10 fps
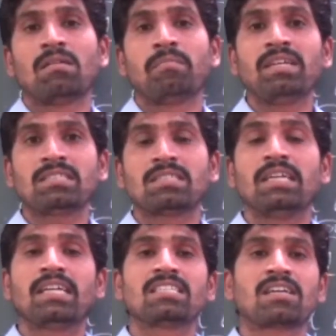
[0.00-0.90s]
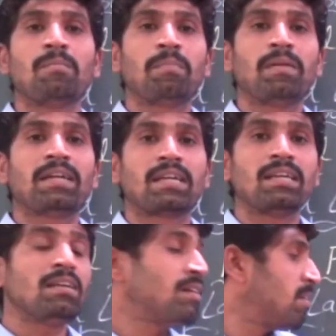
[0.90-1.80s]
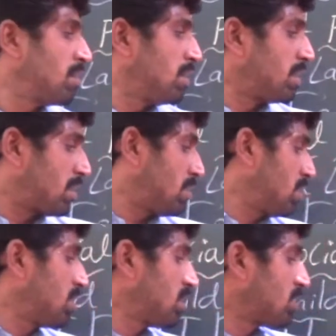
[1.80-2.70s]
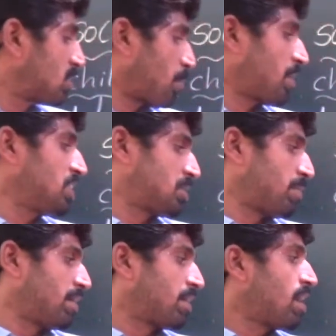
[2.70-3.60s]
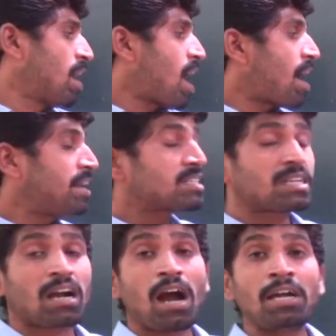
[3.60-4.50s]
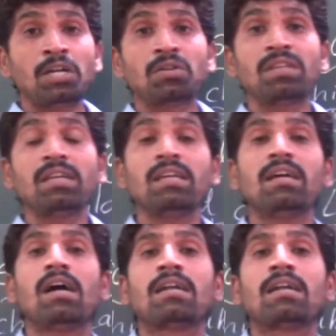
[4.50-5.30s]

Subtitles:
means it is completely, it is a punishment. And next, according to the